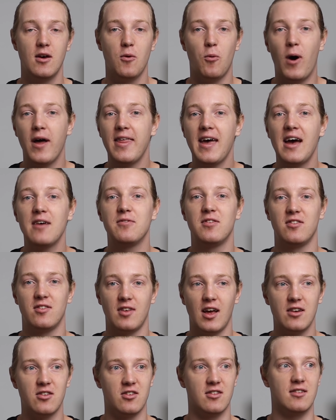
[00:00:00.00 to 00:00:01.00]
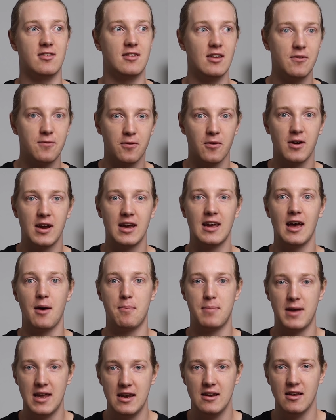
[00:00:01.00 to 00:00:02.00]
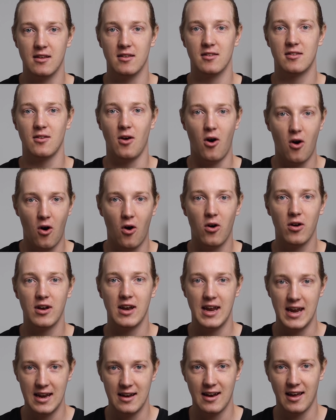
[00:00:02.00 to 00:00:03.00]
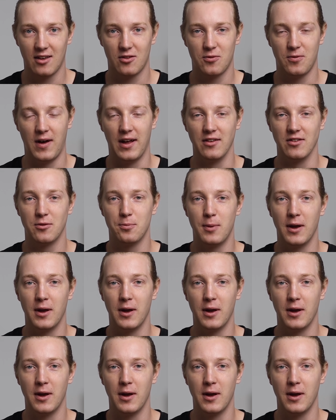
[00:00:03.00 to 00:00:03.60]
why they have such differing opinions on index funds.